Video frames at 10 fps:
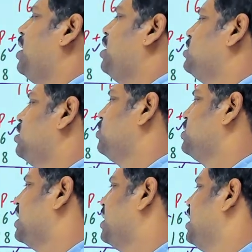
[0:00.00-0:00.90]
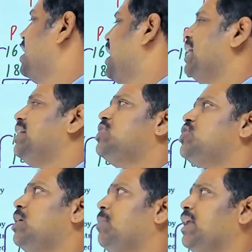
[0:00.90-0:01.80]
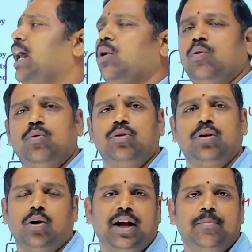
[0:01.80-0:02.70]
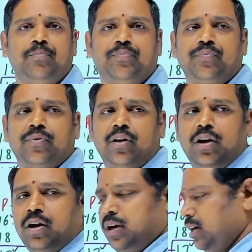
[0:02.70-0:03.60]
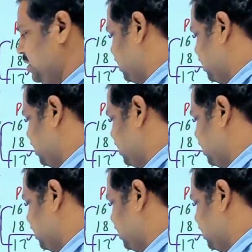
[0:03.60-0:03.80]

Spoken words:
using either statement alone. Okay. That's the next